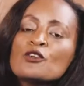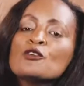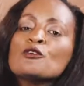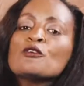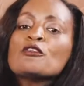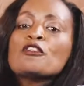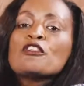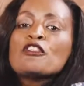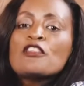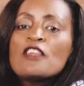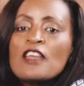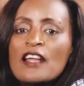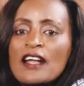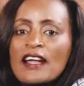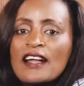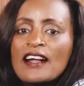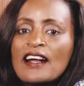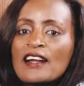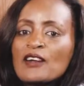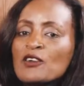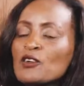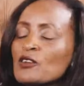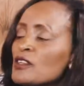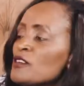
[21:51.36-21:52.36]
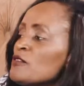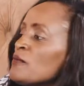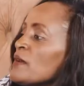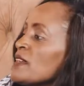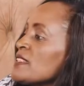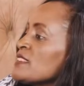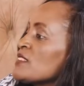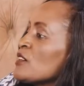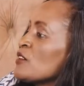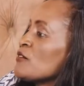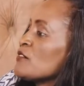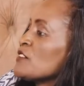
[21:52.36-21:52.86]
So you think I cannot give
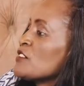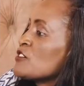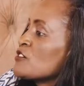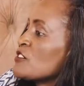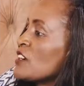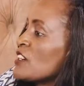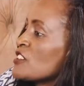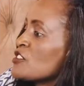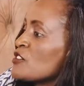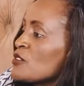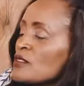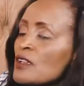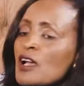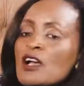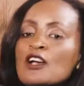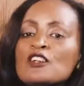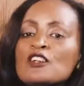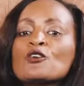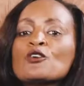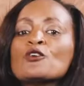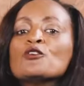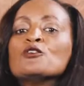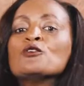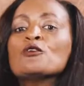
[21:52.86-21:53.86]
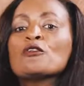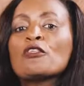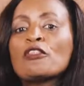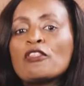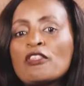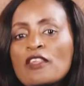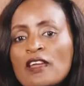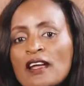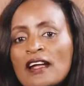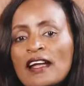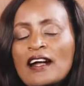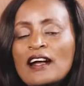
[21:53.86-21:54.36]
myself instructions? So you
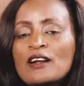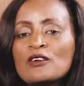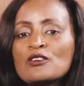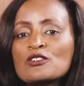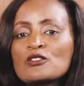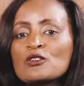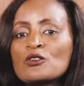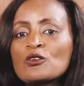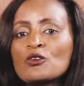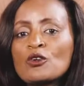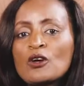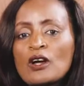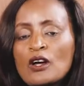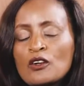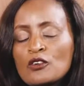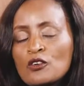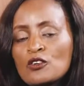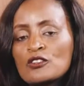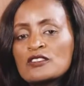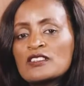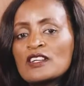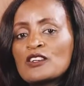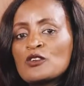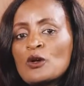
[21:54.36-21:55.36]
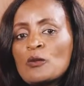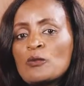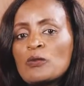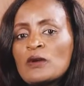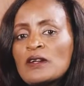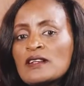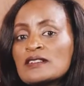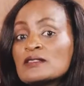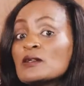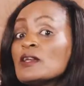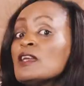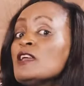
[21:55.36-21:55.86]
think I can also not take your
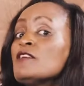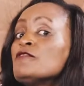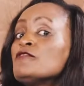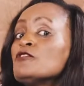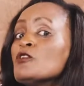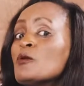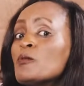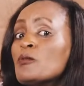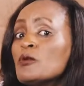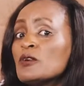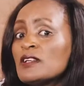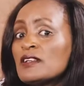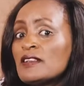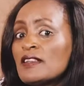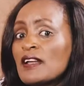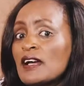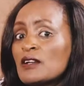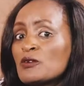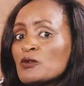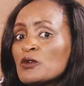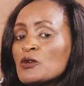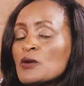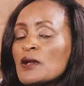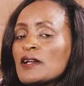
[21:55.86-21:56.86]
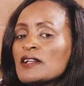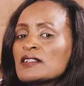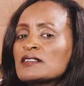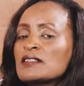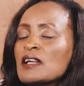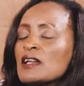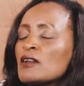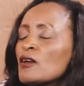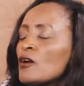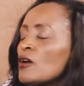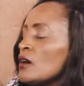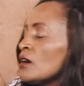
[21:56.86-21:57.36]
place? If you put it that way, you
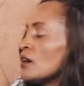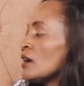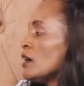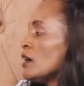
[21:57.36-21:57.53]
understand.